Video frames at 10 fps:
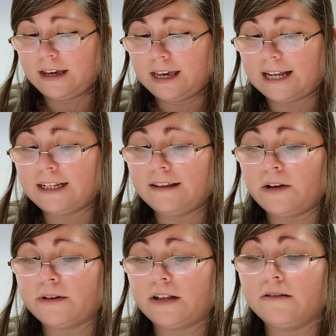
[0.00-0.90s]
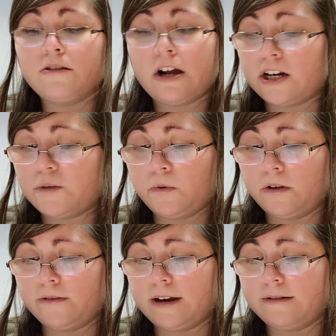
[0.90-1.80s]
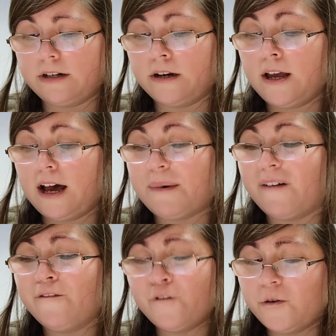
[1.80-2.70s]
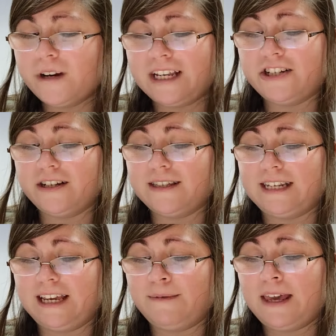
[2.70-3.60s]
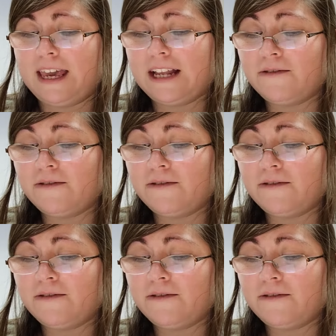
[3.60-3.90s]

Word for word: until there was a large pool around her, about four inches deep and